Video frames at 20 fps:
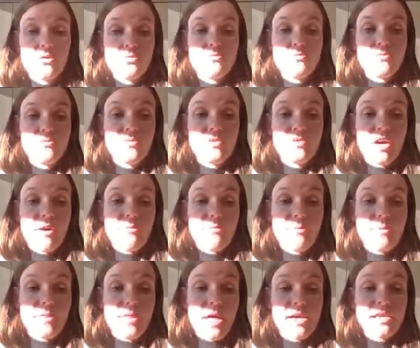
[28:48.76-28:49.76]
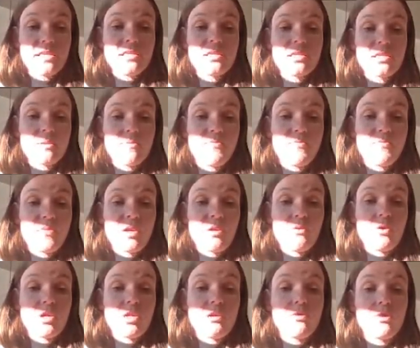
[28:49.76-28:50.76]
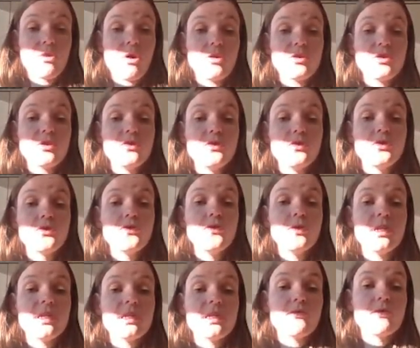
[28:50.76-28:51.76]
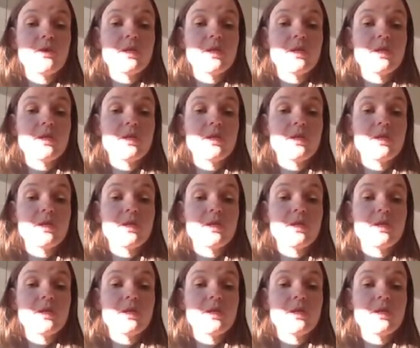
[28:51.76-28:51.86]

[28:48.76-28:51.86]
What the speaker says: Then next, what it will also do is it will